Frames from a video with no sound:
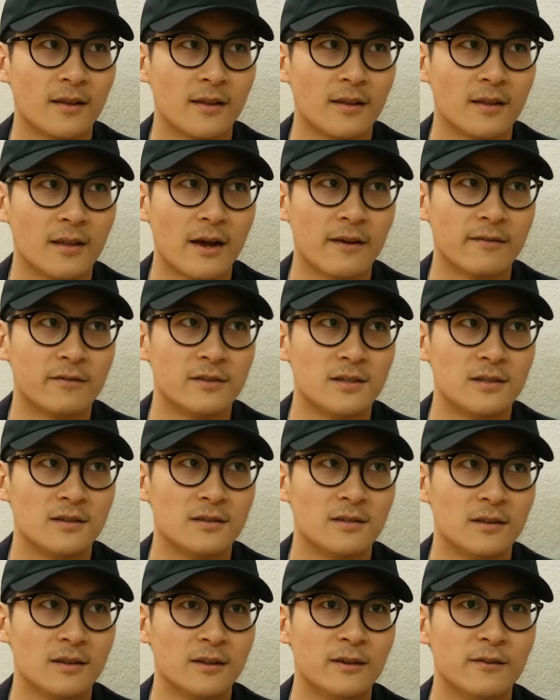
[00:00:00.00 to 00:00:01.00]
life
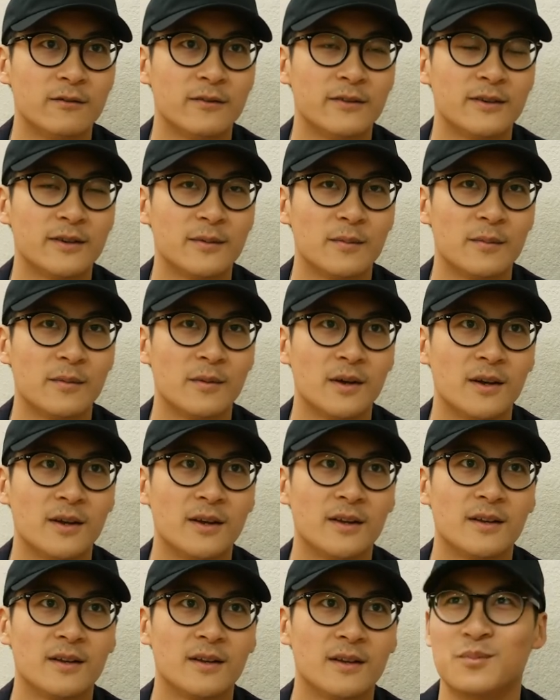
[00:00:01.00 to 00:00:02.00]
is lived
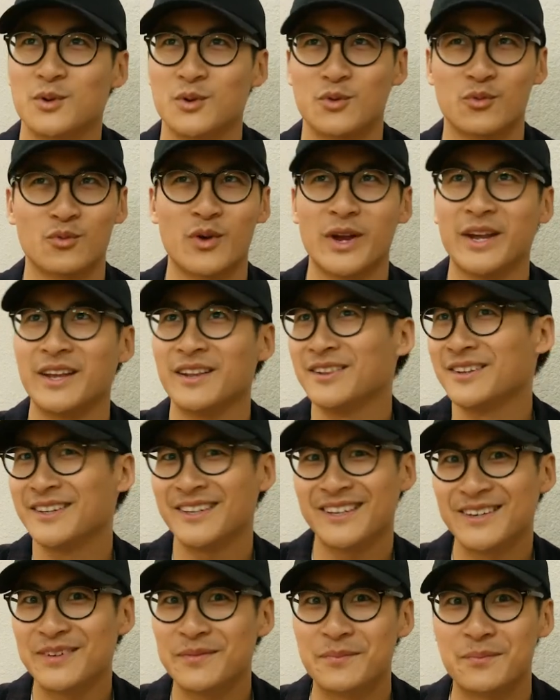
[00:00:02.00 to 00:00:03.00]

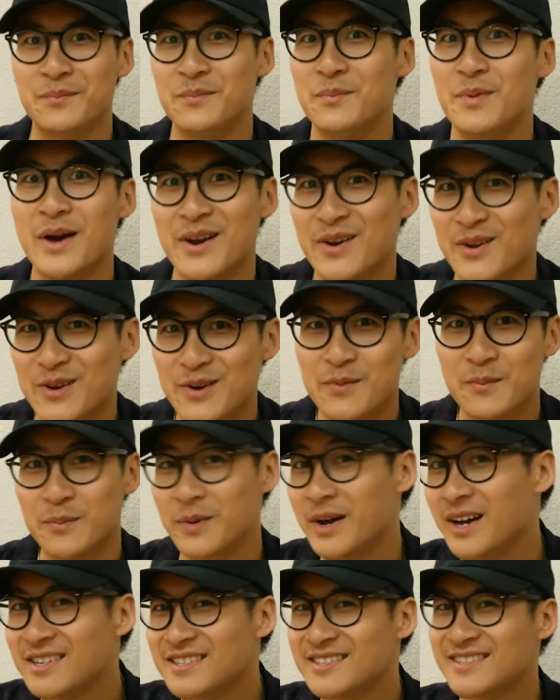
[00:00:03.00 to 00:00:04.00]
greatly better,
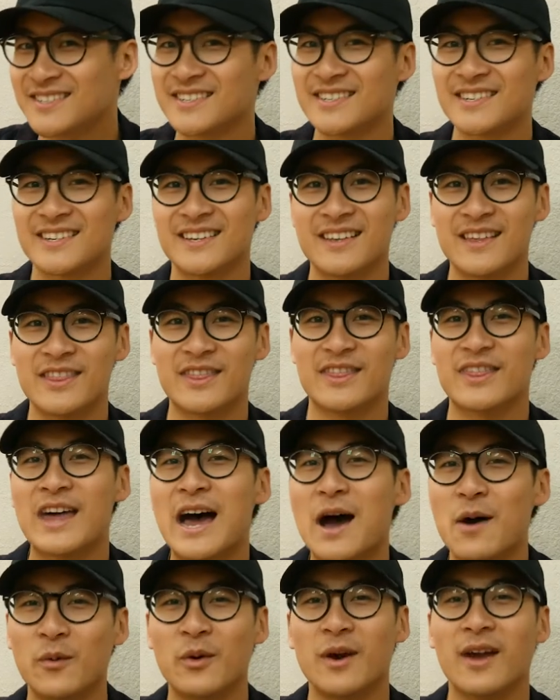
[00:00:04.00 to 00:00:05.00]
best
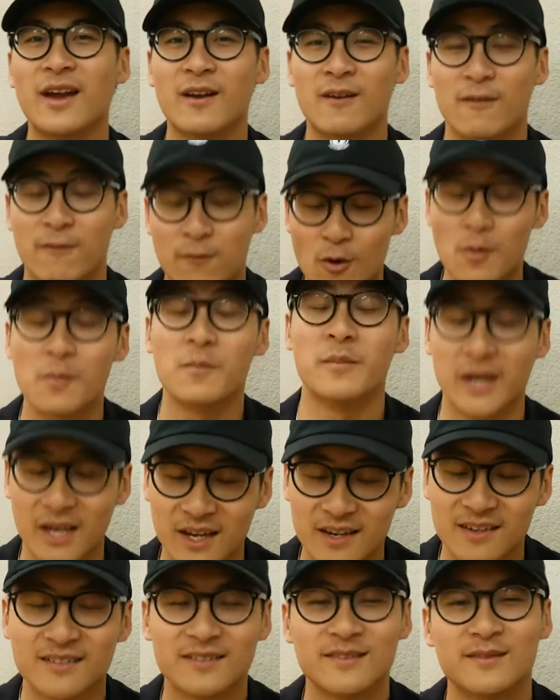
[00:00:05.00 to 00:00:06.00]
that way for me.
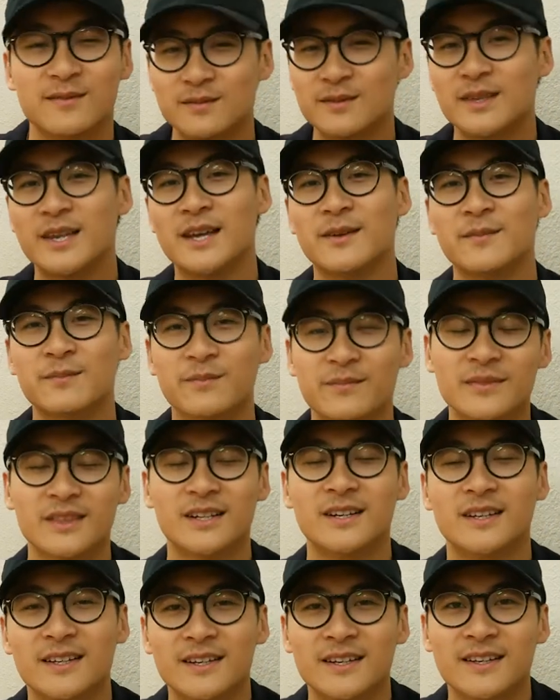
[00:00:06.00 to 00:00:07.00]
And
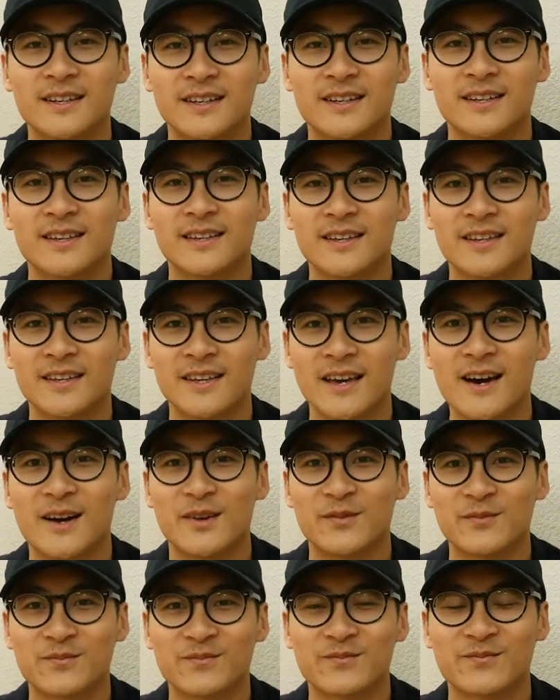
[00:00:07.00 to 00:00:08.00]

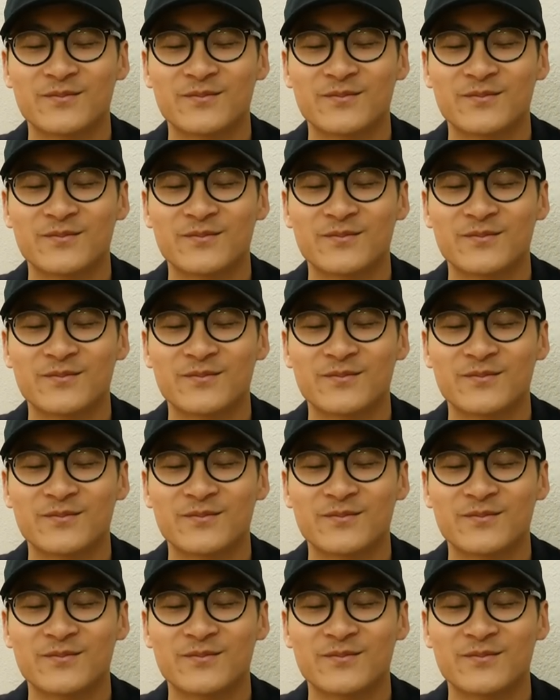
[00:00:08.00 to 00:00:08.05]
yeah.